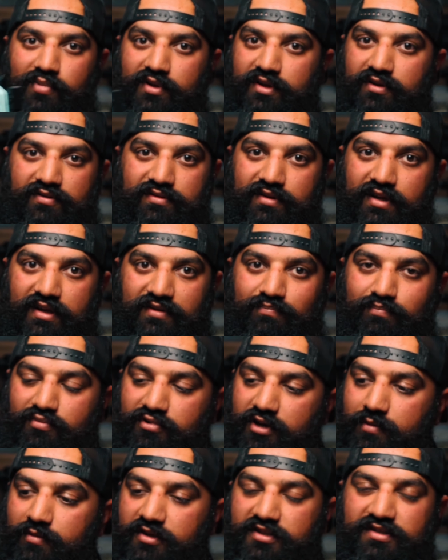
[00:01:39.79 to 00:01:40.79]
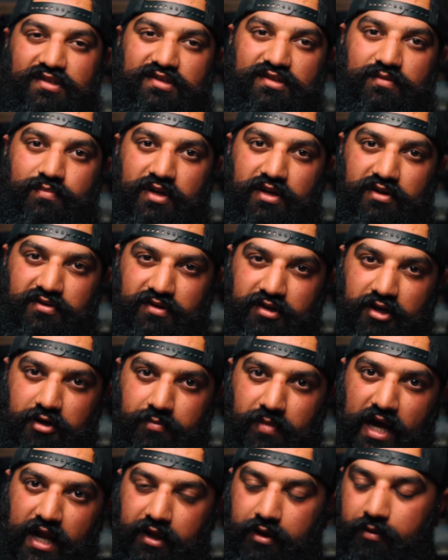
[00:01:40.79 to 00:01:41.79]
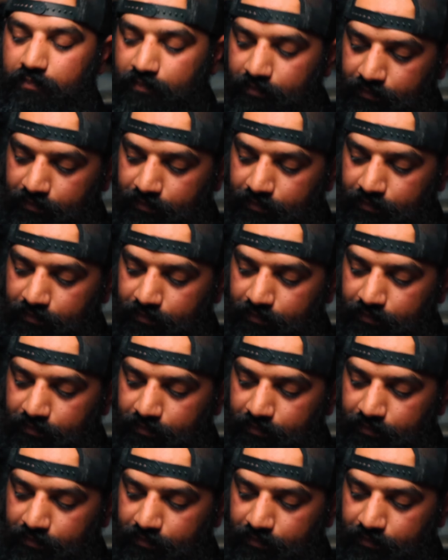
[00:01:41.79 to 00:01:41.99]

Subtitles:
but it pretty much disappears on your body.